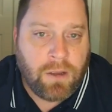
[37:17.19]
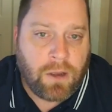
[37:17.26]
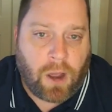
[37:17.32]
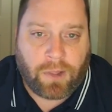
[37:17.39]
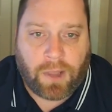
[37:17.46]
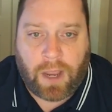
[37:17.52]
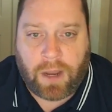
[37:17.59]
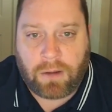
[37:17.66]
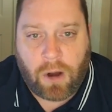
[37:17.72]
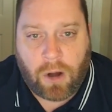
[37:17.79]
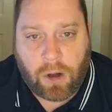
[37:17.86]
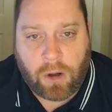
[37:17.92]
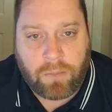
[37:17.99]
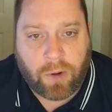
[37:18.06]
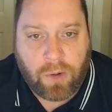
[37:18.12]
on like
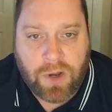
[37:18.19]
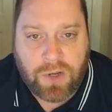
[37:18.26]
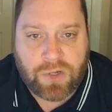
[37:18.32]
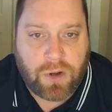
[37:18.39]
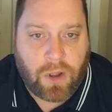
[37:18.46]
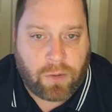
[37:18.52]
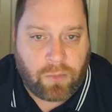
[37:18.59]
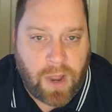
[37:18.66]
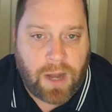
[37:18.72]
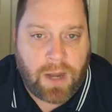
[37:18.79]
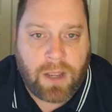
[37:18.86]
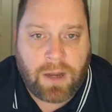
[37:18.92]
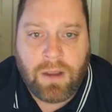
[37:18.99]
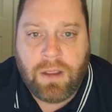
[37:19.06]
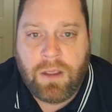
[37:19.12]
our immigration on
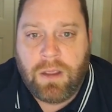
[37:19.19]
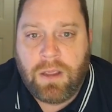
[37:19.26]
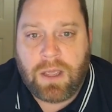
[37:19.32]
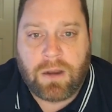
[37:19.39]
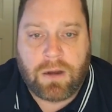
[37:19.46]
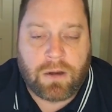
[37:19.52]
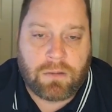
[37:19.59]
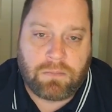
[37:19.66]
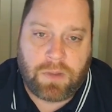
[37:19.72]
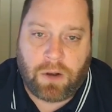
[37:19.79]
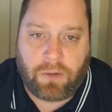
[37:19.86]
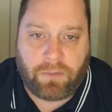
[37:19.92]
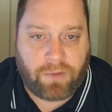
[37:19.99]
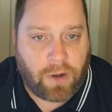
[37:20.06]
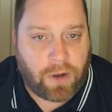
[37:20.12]
Reddit, in
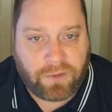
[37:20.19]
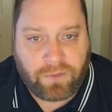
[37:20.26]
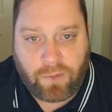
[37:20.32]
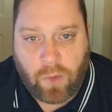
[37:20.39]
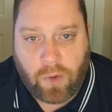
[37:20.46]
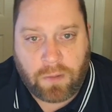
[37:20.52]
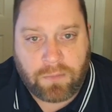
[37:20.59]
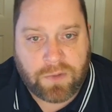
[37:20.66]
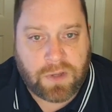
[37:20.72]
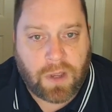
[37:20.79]
various forums.